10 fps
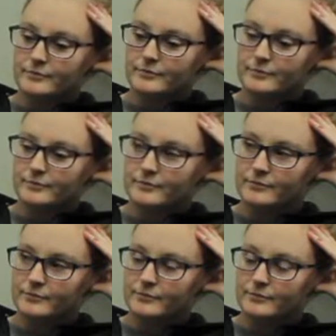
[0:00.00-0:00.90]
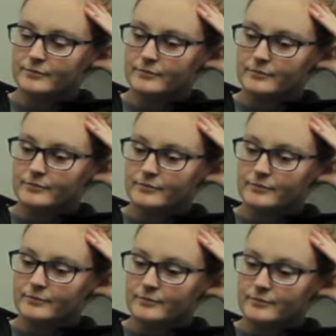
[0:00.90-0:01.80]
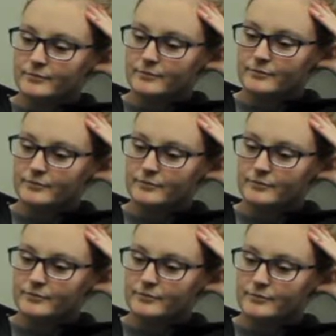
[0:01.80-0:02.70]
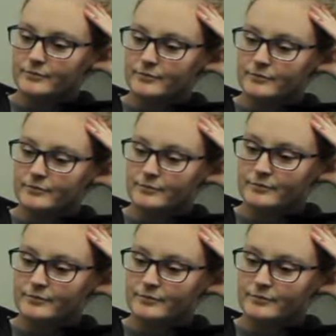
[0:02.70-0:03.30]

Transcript: This person isn't speaking.